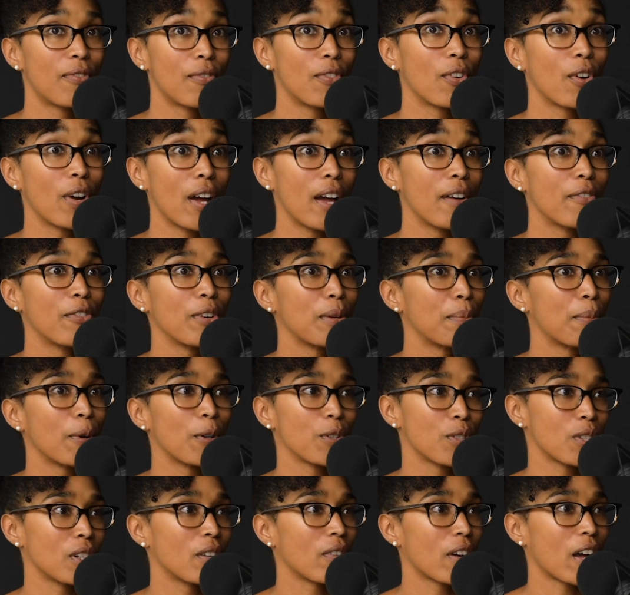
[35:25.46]
for every
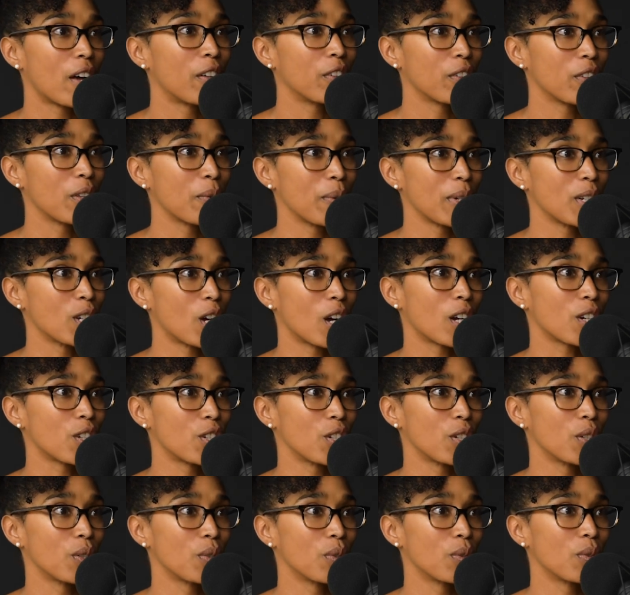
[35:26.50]
person of color that we talk
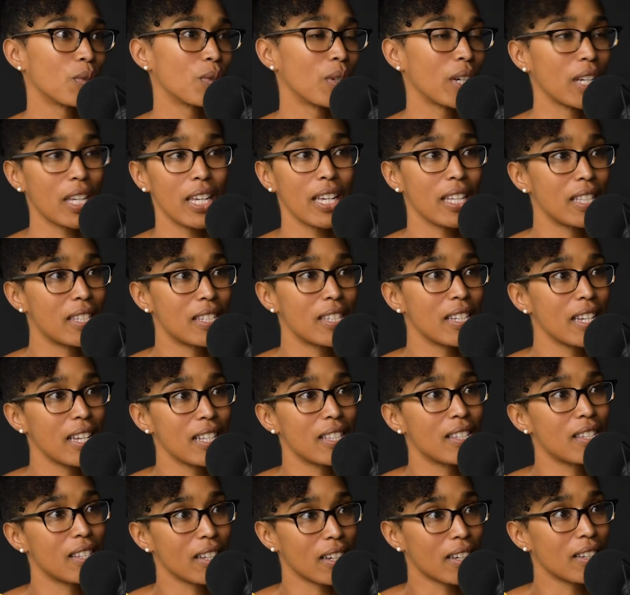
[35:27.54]
to, like
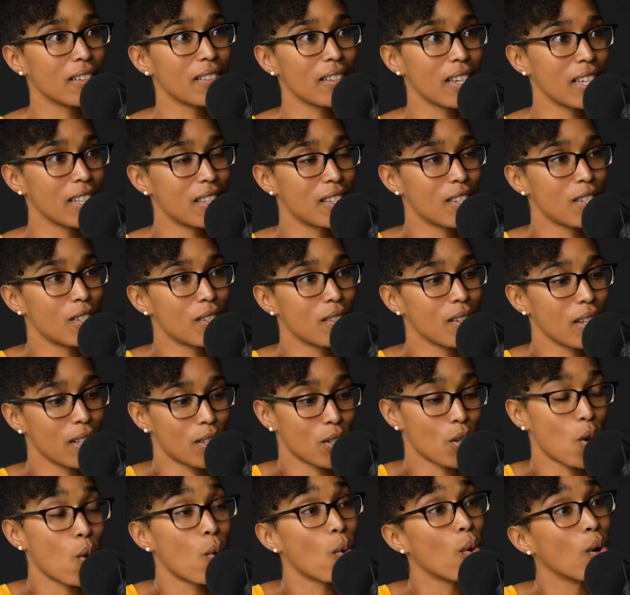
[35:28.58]

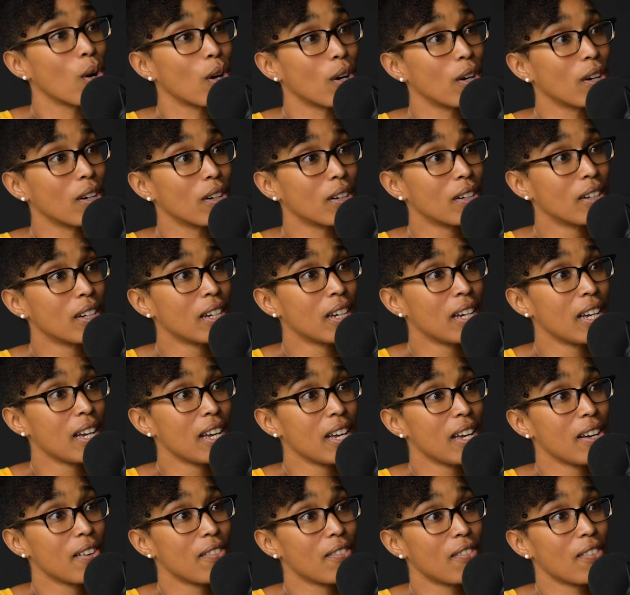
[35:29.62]
it's core,
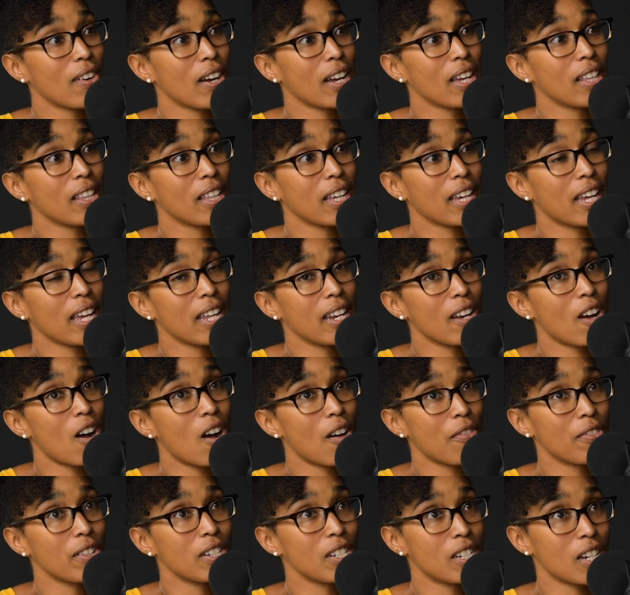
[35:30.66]
right? Like, and
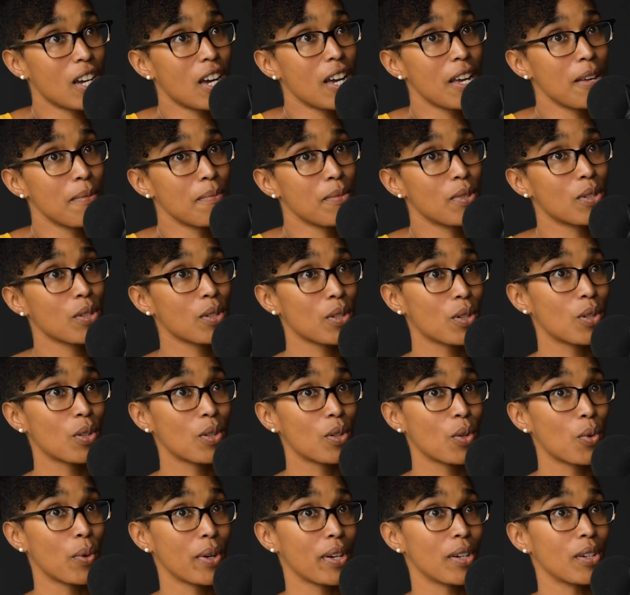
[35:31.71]
oftentimes
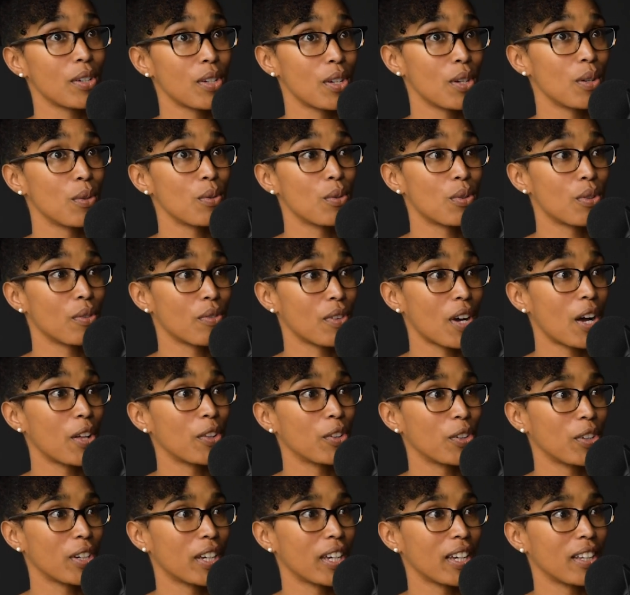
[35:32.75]
queer youth of
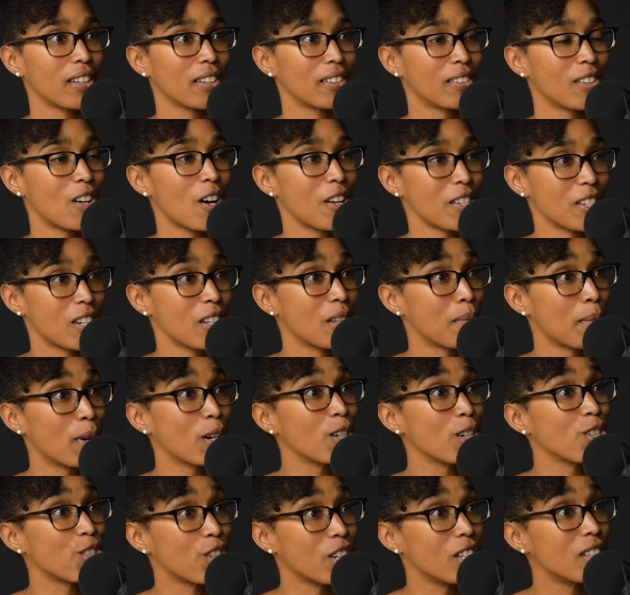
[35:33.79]
color get lost in the
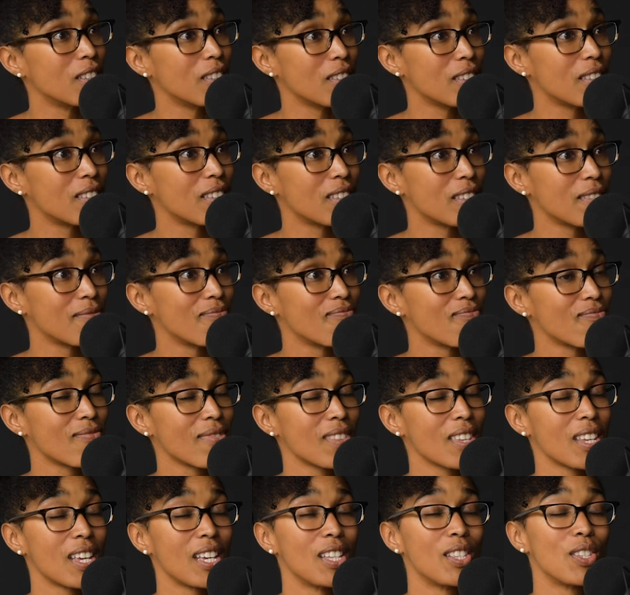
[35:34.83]
margins.
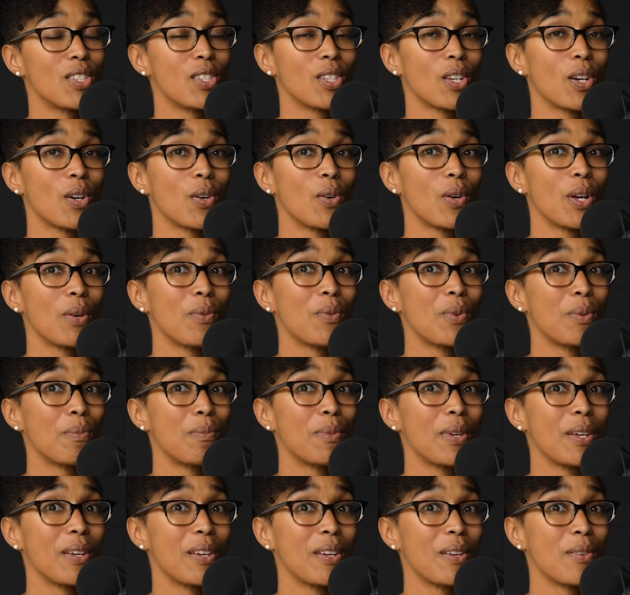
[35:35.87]
And so it would
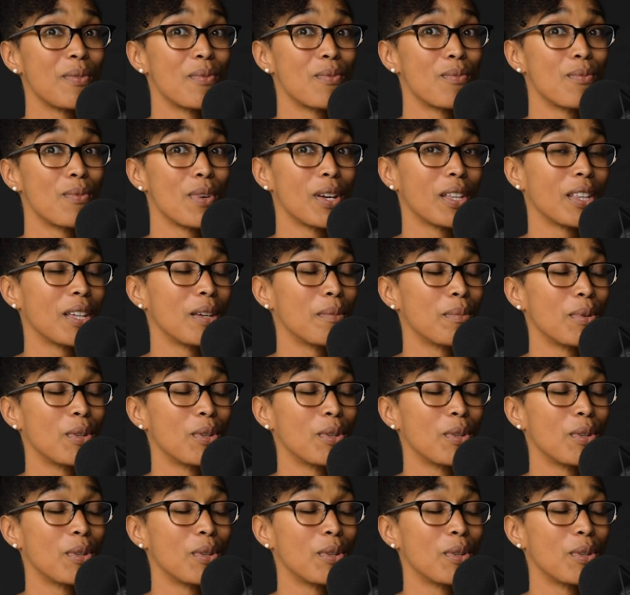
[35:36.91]
be really